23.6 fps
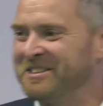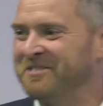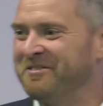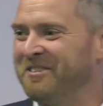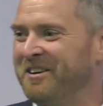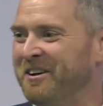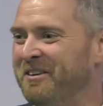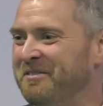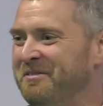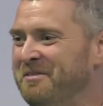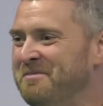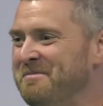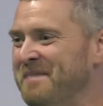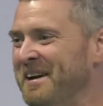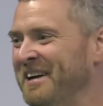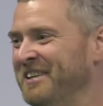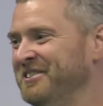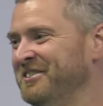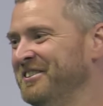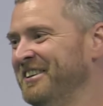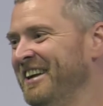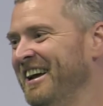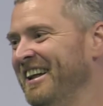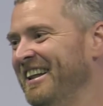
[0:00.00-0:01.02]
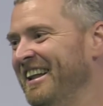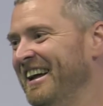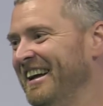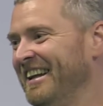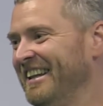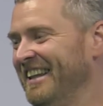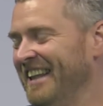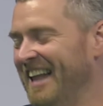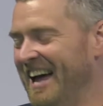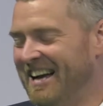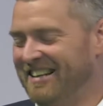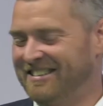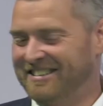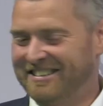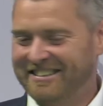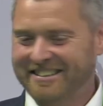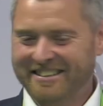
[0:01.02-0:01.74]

development manager at Allied Glass